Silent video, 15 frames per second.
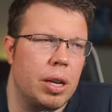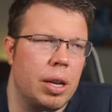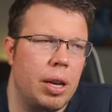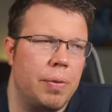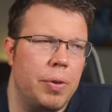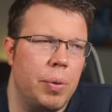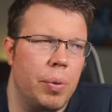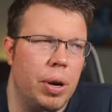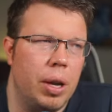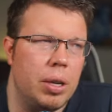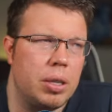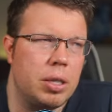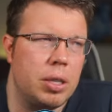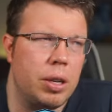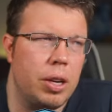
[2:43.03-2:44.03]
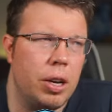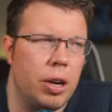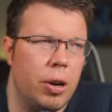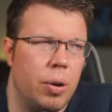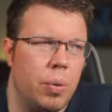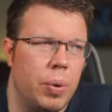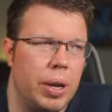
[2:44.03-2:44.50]
If you want to
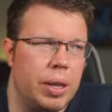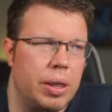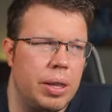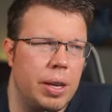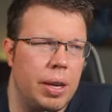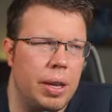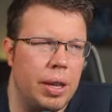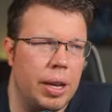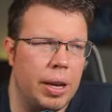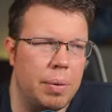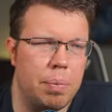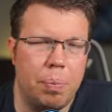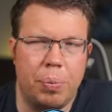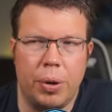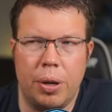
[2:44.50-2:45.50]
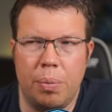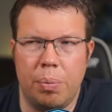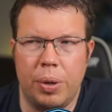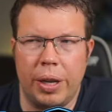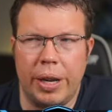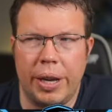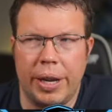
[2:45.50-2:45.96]
go with the like pretty
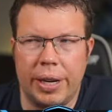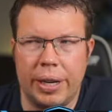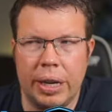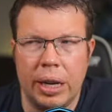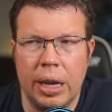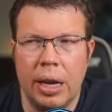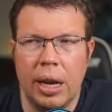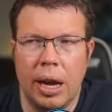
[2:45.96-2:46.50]
bland,